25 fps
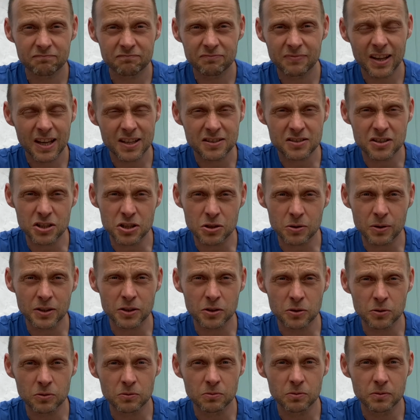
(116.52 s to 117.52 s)
that's the shoe I
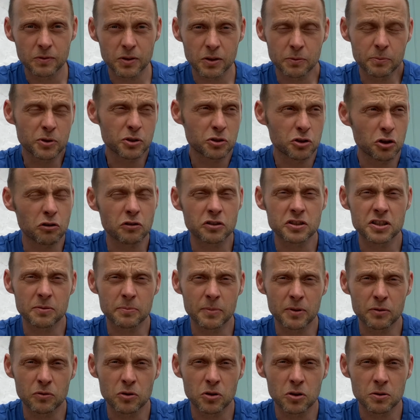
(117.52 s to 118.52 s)
do the majority of my
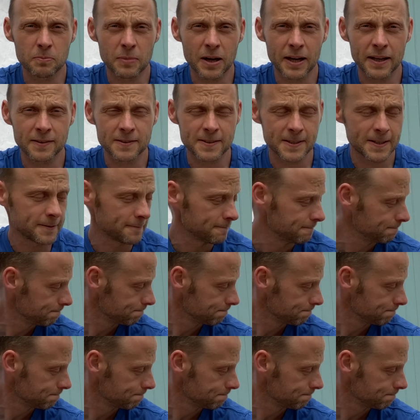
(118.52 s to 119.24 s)
road miles in.